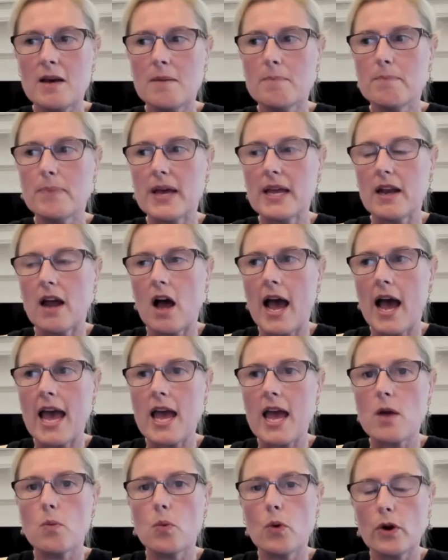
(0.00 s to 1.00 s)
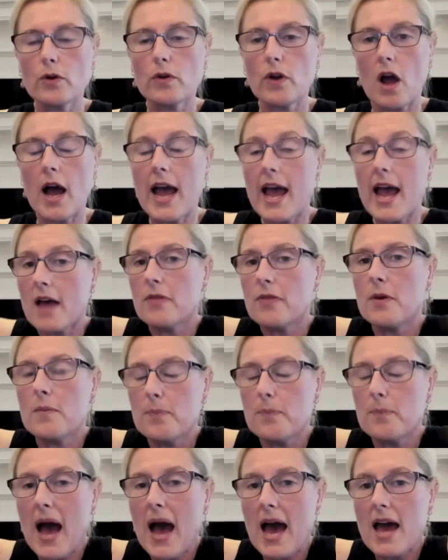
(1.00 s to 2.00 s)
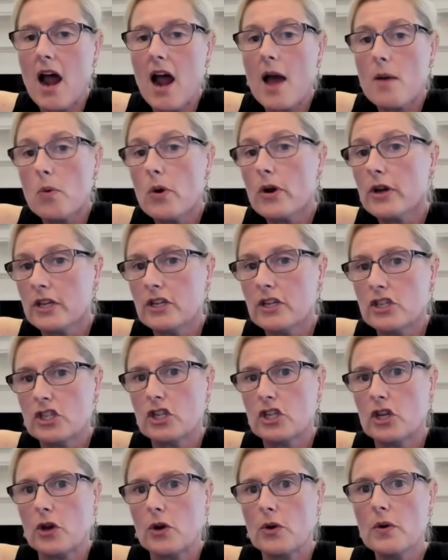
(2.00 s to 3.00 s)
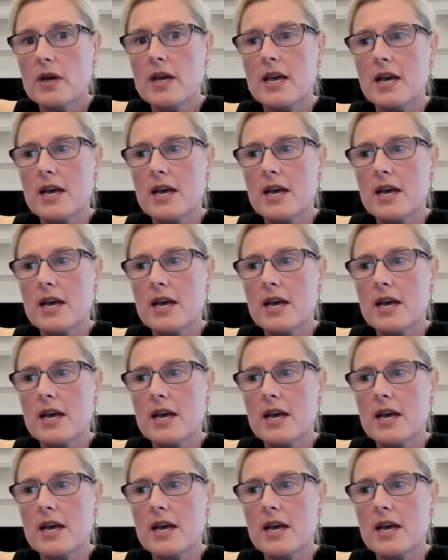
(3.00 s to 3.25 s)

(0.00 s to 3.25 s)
But I work, I, the, I work at a two,